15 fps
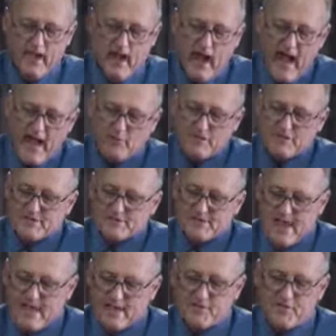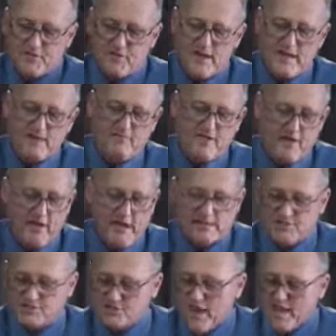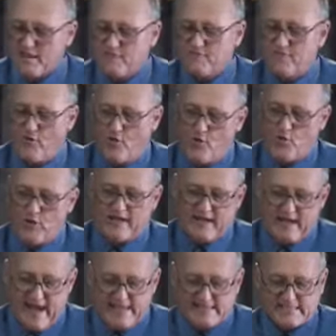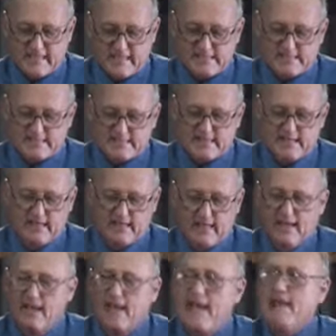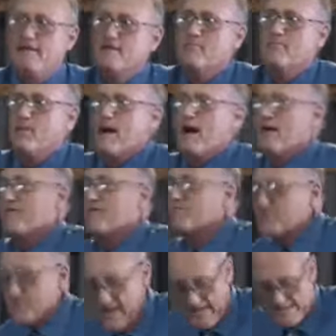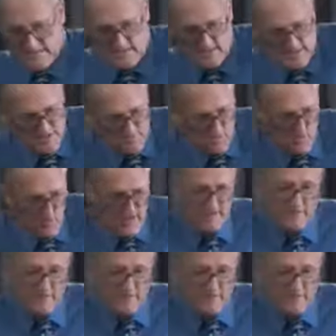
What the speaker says: I want to take three very straightforward lessons and apply them to us this morning.